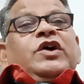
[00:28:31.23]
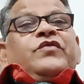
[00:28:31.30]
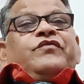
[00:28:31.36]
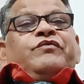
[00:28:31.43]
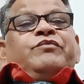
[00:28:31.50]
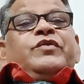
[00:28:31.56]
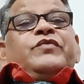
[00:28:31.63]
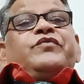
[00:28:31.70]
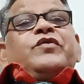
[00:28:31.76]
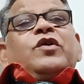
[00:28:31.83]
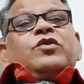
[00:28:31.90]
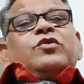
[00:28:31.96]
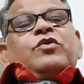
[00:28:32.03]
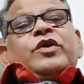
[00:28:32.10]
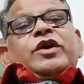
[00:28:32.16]
before
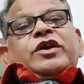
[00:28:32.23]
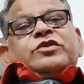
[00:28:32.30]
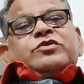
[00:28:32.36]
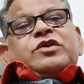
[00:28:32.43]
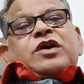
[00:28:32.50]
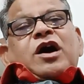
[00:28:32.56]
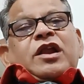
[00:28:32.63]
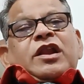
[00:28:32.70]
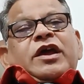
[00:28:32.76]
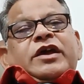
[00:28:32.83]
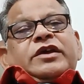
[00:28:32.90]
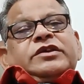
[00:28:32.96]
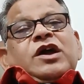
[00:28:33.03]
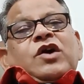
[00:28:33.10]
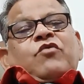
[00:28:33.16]
going to college,
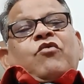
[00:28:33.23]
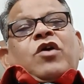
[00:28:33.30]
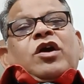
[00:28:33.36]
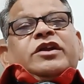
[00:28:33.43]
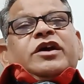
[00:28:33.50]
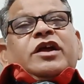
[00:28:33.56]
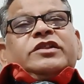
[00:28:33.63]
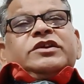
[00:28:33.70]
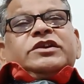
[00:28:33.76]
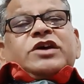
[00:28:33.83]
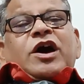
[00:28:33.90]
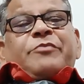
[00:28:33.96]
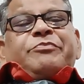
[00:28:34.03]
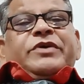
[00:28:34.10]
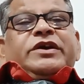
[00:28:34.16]
what are the
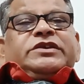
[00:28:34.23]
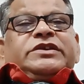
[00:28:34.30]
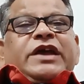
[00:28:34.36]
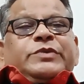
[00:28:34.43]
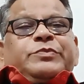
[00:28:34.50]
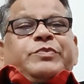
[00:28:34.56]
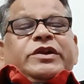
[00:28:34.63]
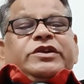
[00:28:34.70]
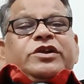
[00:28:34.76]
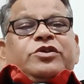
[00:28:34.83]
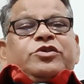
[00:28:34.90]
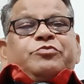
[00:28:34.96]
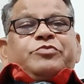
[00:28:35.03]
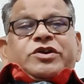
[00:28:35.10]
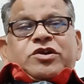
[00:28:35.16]
topics expected to
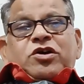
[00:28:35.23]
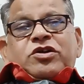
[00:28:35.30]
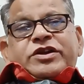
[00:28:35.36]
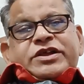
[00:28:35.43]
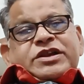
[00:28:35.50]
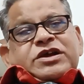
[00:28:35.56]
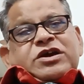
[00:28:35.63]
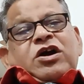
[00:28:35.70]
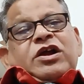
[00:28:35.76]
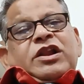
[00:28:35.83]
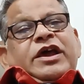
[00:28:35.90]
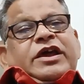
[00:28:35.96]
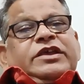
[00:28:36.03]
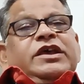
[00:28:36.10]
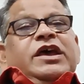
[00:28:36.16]
be taught in
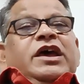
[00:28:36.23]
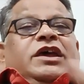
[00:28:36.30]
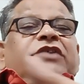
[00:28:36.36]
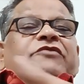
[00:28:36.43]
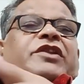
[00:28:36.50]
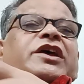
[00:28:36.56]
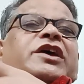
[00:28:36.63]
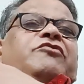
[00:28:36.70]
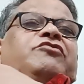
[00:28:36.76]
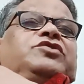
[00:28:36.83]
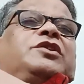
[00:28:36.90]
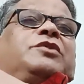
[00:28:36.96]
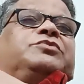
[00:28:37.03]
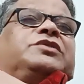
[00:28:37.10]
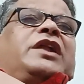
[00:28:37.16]
college, he will give
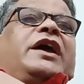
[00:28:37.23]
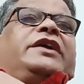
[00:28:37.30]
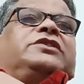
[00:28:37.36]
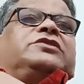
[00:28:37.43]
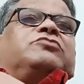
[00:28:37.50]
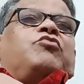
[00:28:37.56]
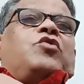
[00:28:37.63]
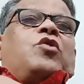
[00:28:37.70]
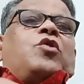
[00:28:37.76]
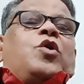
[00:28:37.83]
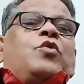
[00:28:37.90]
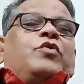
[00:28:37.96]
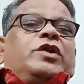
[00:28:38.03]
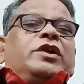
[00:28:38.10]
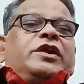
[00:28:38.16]
some slides for
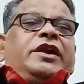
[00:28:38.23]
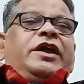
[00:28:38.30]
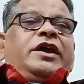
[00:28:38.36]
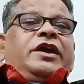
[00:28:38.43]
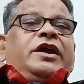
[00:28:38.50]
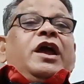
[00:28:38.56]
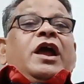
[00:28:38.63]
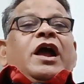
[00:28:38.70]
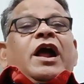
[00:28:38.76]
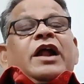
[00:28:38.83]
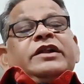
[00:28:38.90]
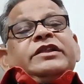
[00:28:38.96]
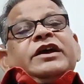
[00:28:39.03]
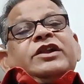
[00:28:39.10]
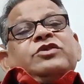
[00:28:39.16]
novel reading
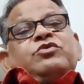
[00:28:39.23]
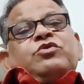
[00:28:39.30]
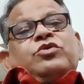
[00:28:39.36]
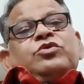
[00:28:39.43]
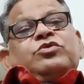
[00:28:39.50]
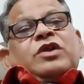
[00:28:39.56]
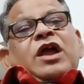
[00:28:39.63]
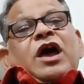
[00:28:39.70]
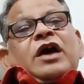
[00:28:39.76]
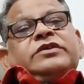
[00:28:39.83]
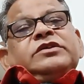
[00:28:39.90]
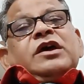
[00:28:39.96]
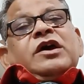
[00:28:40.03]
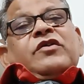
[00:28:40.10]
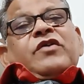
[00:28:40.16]
and then go to class,
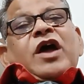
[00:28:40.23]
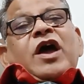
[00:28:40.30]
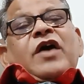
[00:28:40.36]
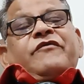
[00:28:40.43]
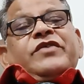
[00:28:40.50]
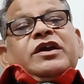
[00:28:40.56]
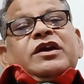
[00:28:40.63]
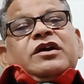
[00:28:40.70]
having